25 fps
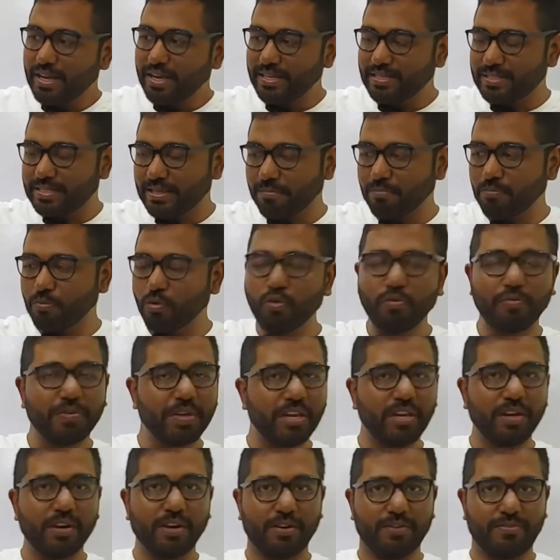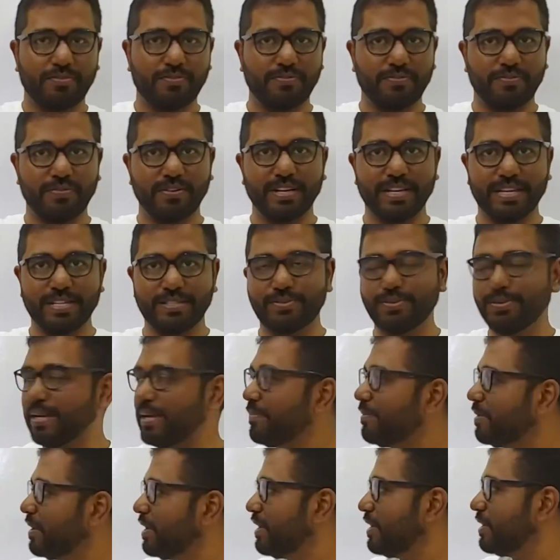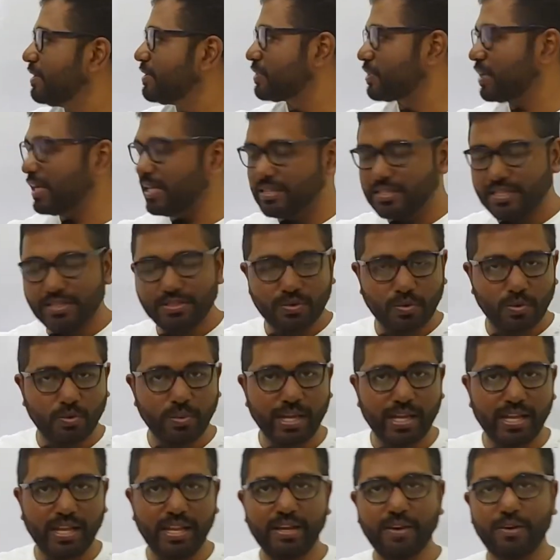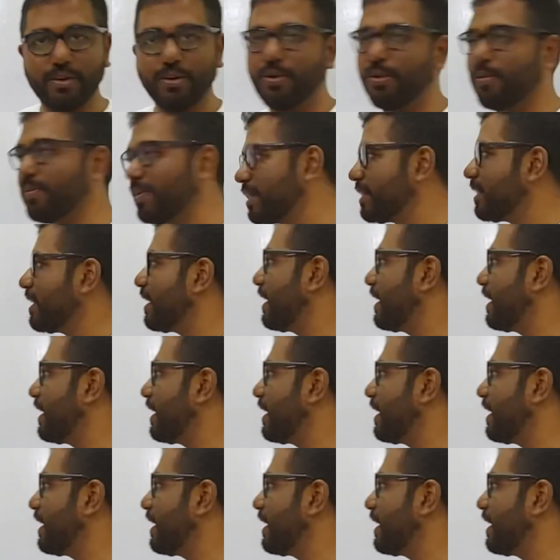a movie of history. So I'll just quickly go over the